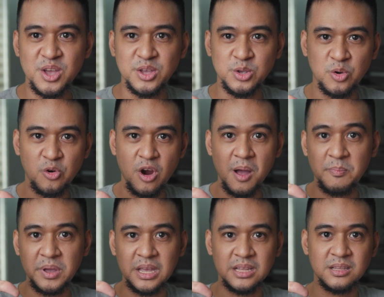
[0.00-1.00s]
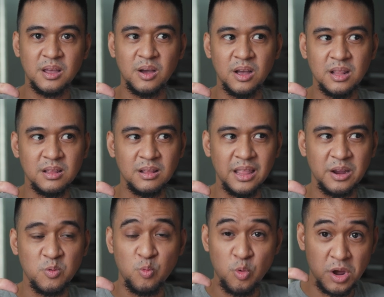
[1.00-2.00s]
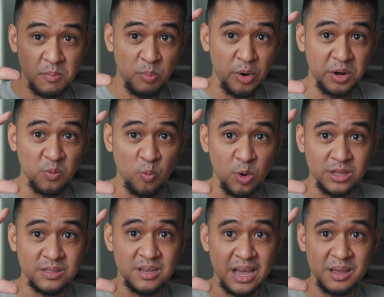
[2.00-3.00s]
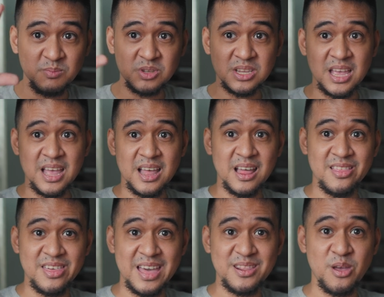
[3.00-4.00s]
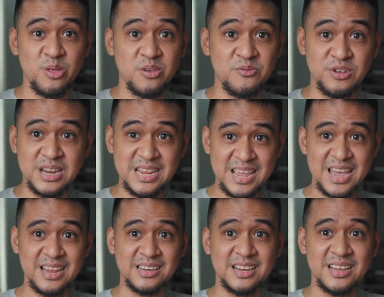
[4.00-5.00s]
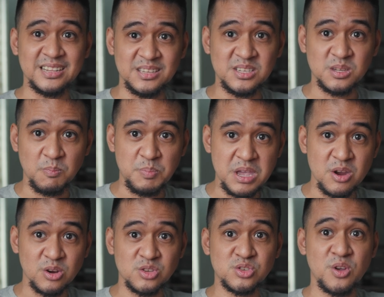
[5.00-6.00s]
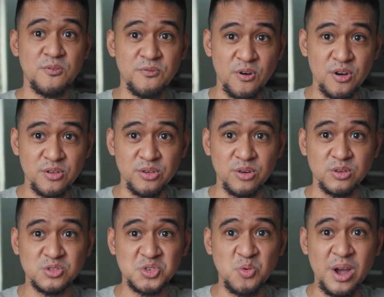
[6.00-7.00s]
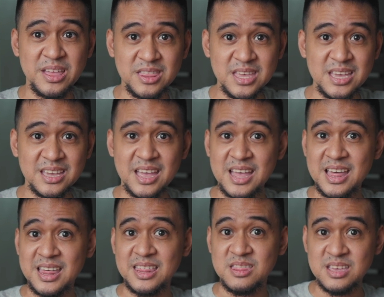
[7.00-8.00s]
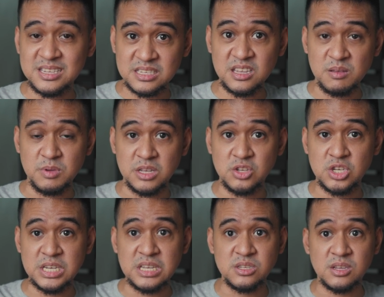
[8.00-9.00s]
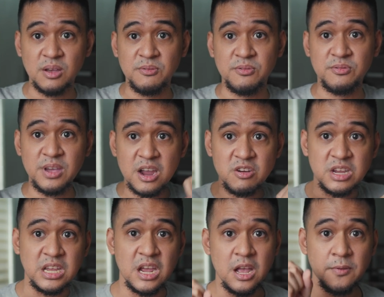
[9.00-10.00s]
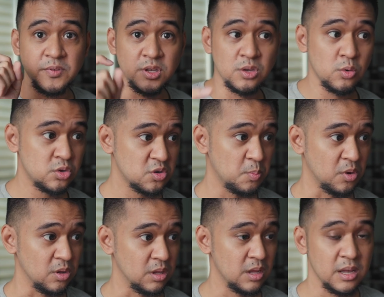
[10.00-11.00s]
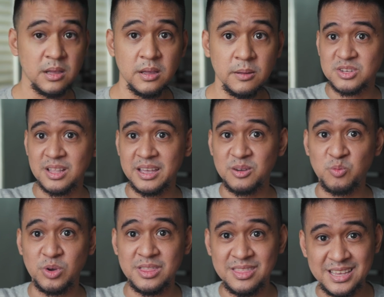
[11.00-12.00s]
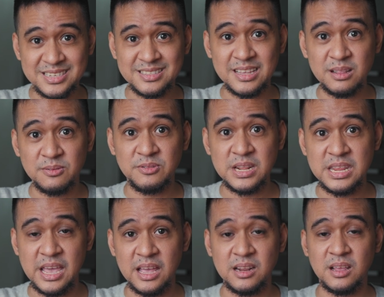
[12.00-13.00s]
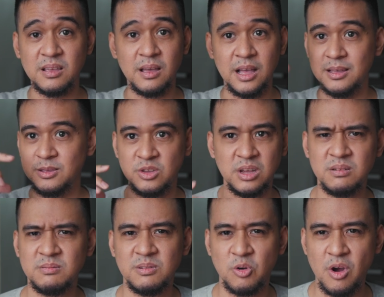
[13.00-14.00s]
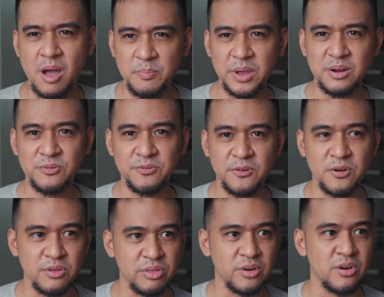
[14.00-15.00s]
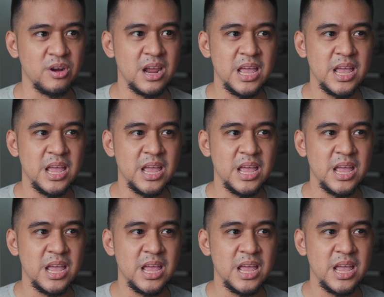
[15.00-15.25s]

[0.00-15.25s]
you crop in like 1.1 times, then the vignette disappears further. So I think this image is a very usable image. Like with this little vignette, you can crop in further